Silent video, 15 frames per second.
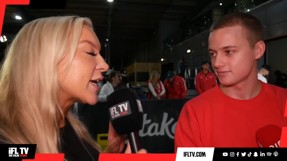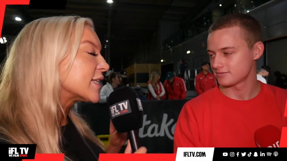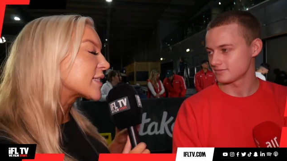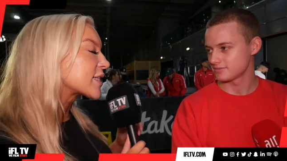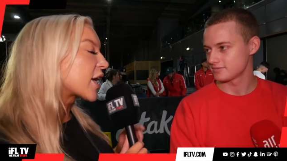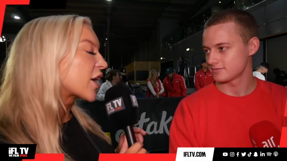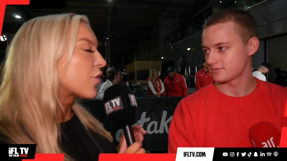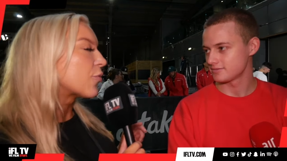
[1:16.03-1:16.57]
Speaker 1: is
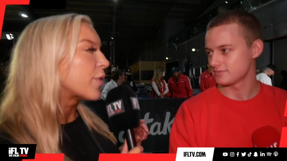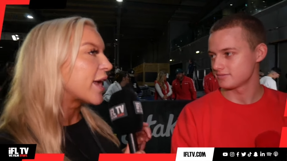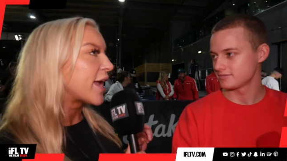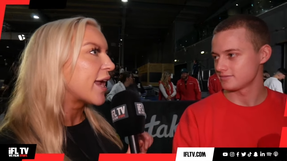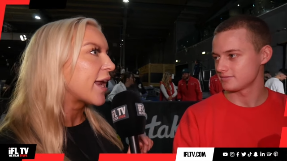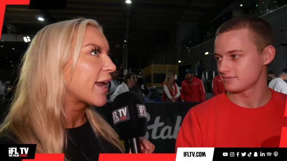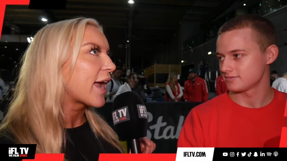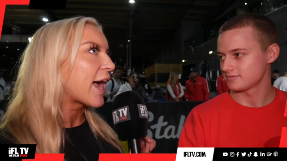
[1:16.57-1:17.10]
going to
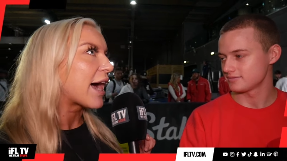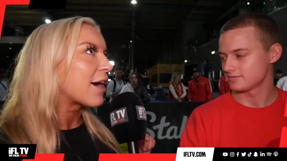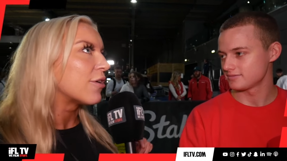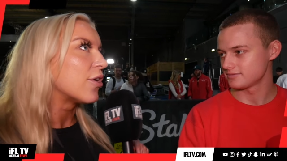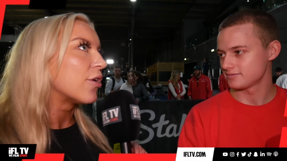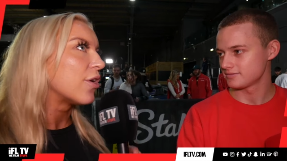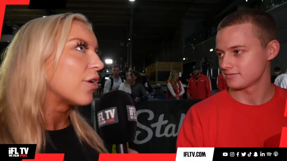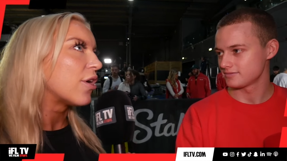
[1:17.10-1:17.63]
win out
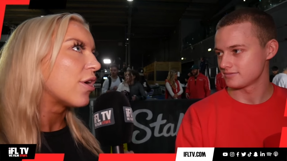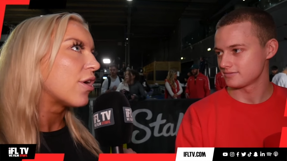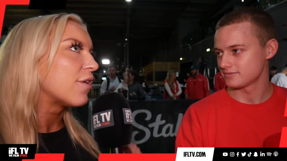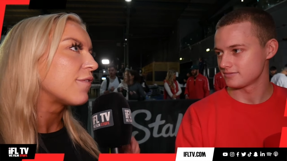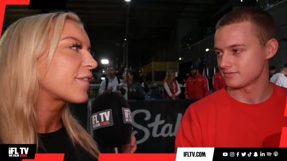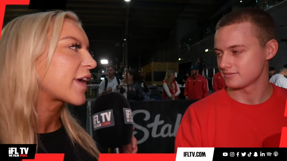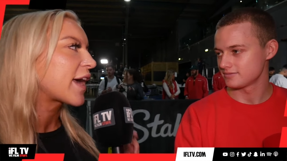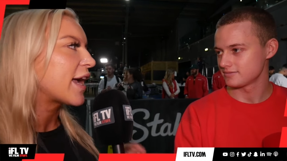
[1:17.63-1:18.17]

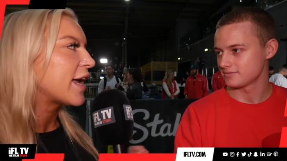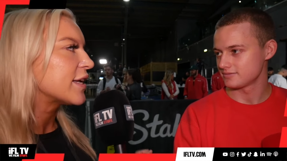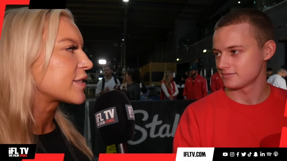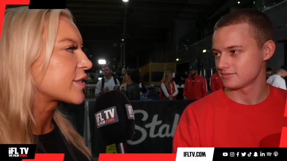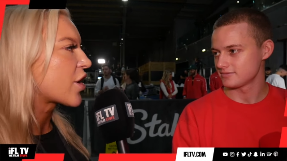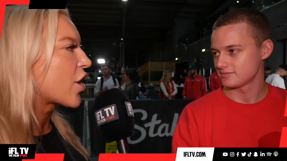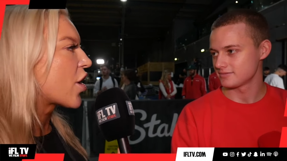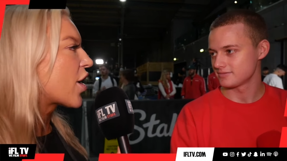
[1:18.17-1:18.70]
of
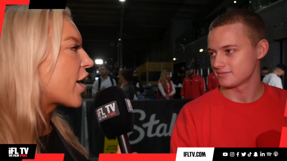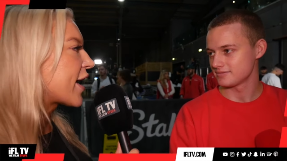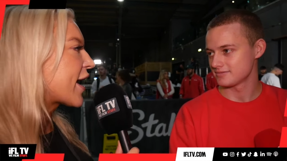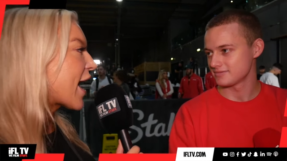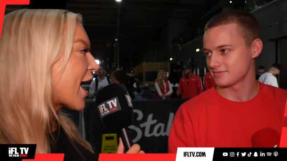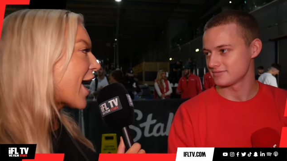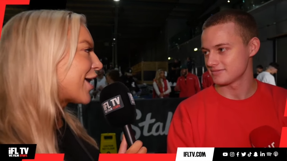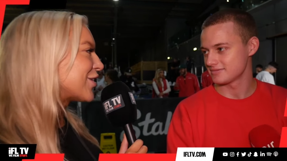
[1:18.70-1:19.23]
KSI
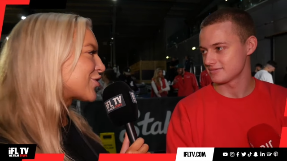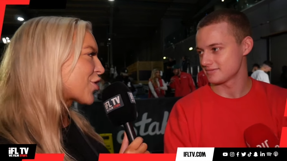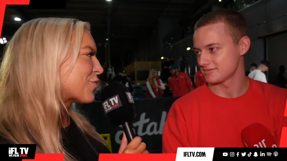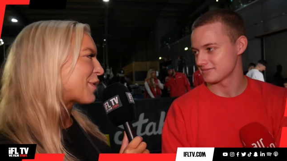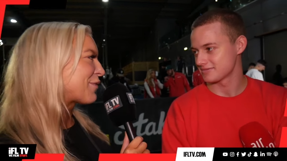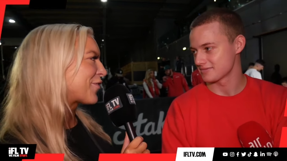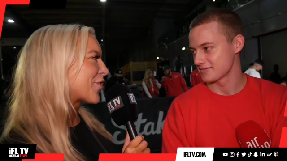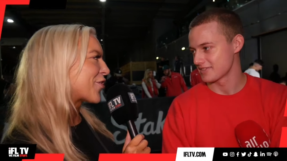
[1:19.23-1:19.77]
and
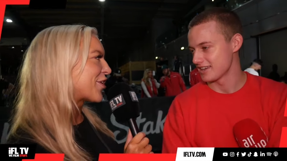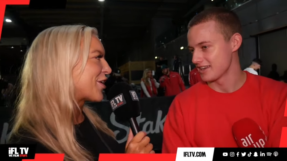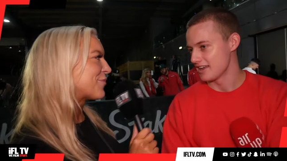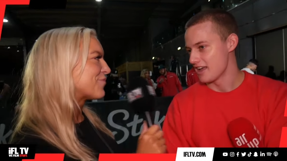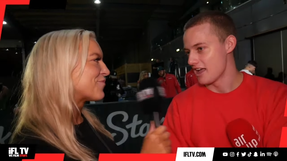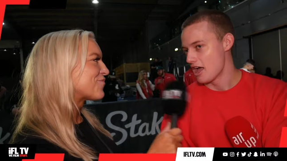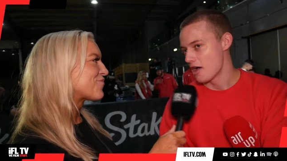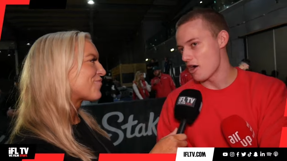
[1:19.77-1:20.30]
Tommy Fury?
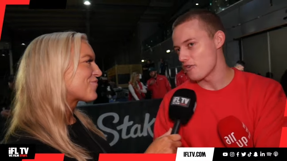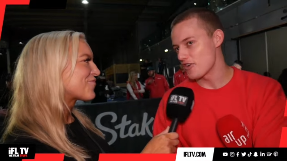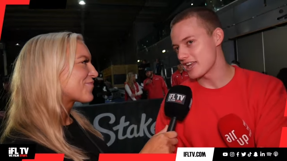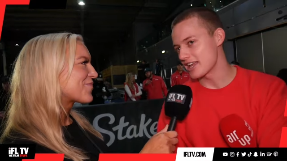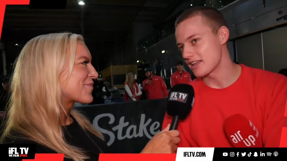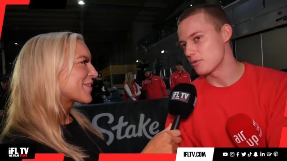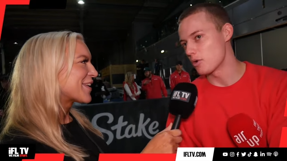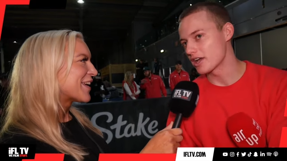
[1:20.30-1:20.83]
Well,
Speaker 2: I
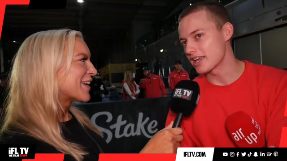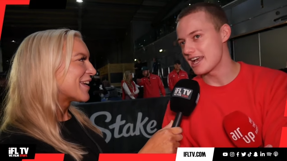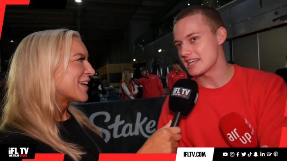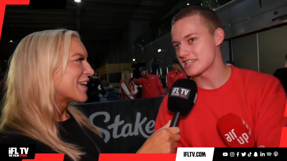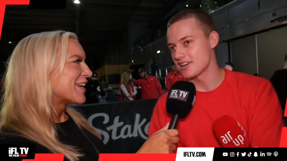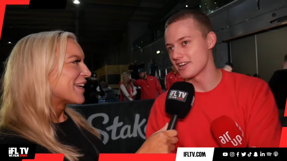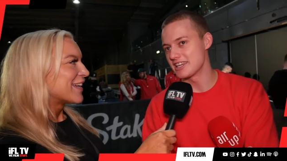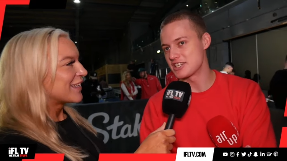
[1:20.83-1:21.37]
think what
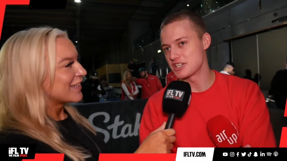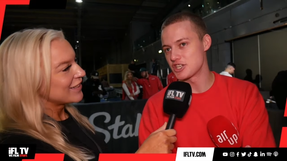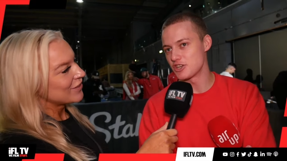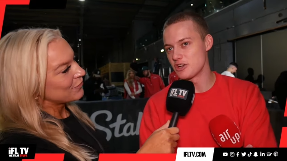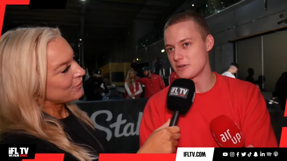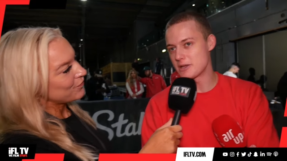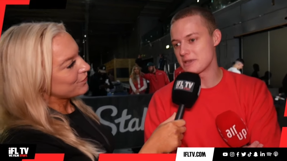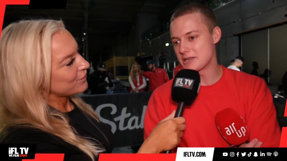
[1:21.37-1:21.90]
KSI needs to do,
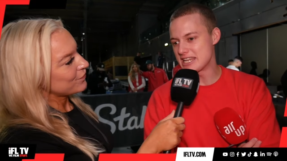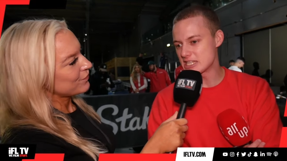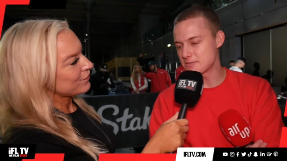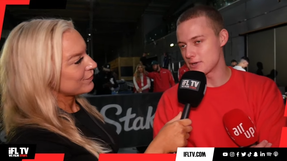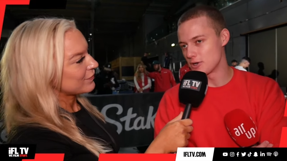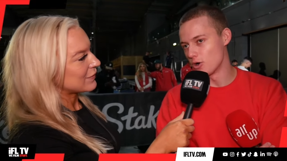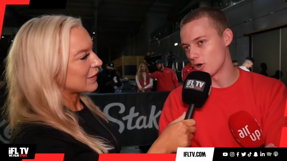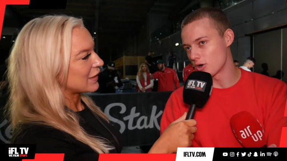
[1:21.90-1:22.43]
it needs to
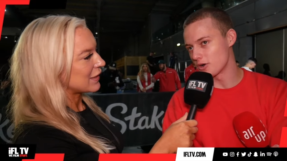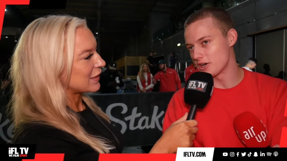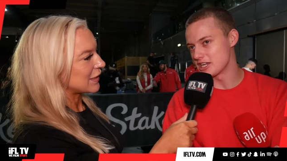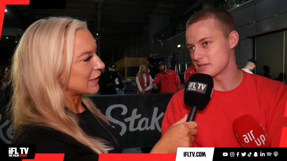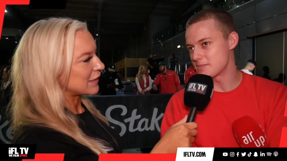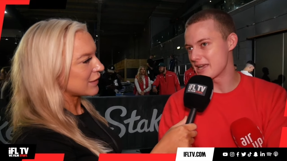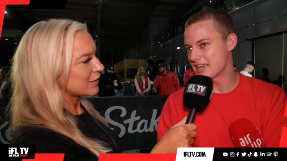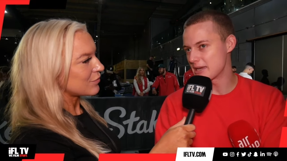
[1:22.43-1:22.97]
be
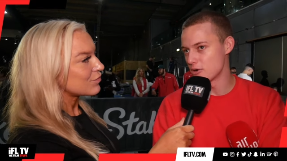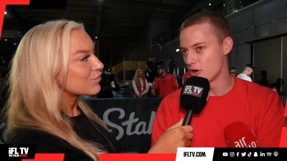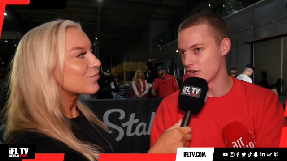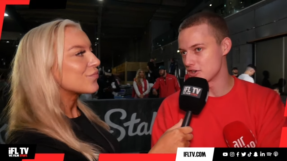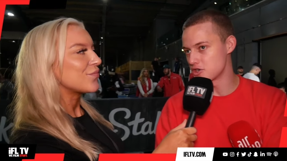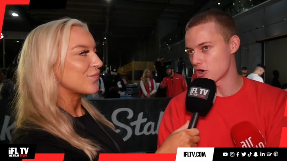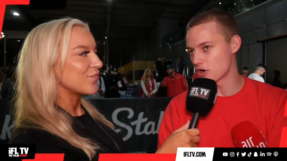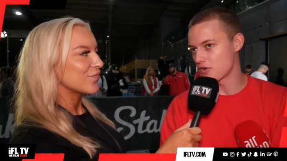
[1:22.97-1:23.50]
awkward, make it more
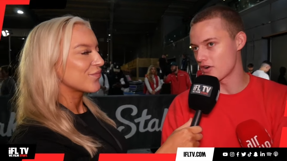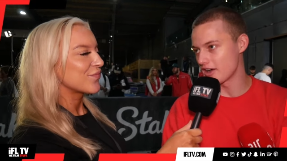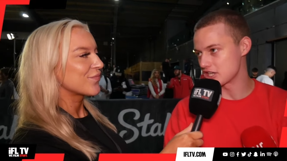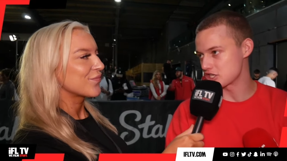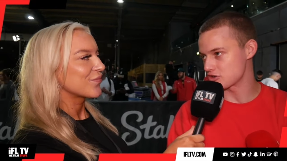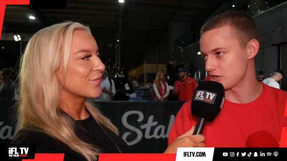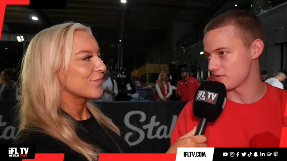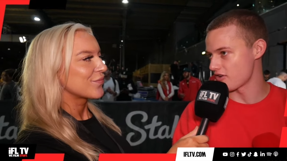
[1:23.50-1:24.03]
of a dogfight,
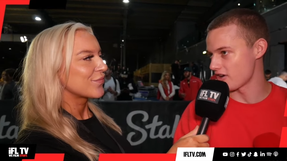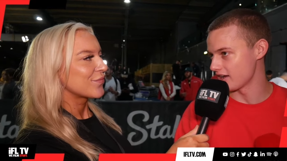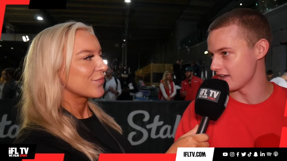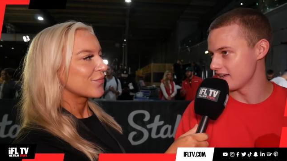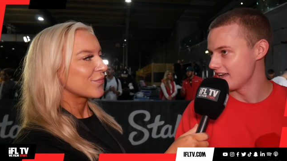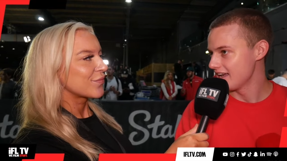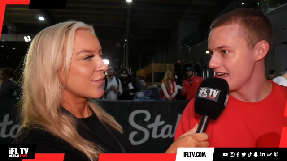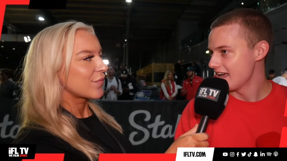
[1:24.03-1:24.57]
street fight.
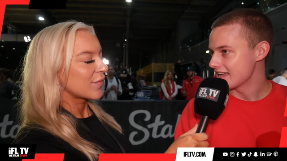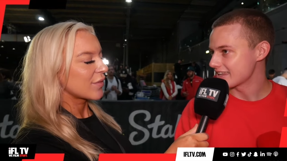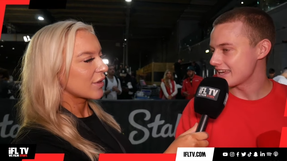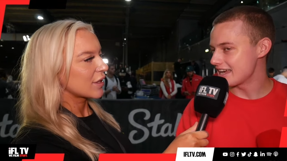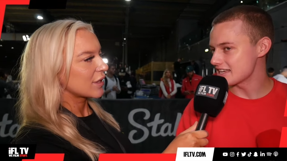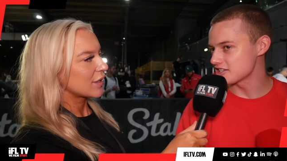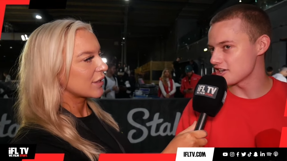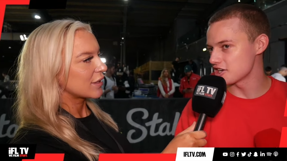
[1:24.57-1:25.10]

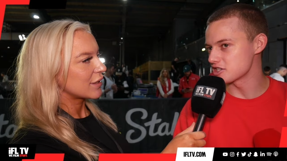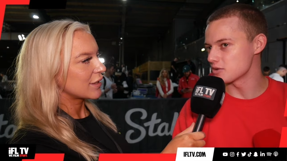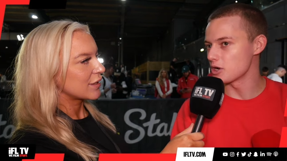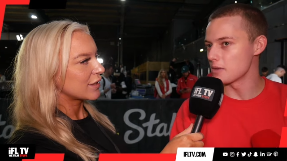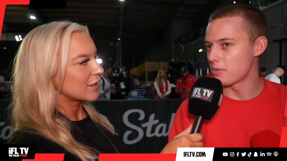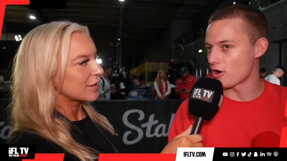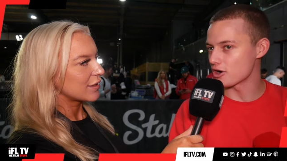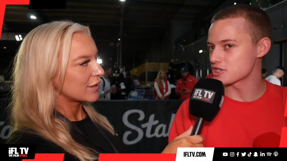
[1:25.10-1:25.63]
KSI doesn't want
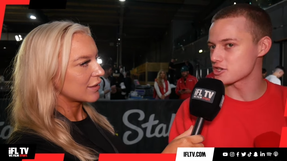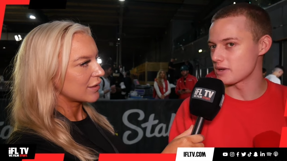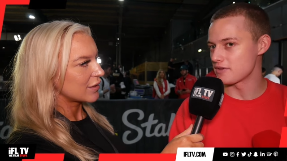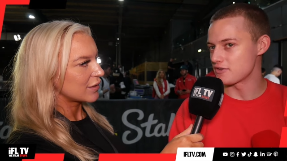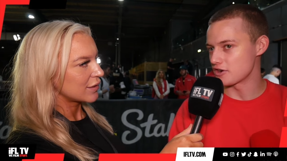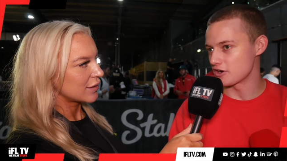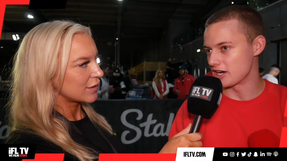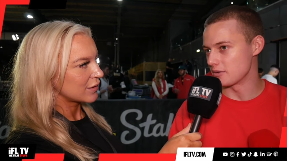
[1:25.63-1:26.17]
to box Tommy
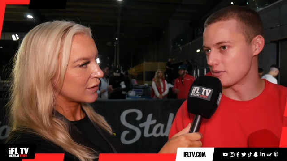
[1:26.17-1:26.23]
Fury. He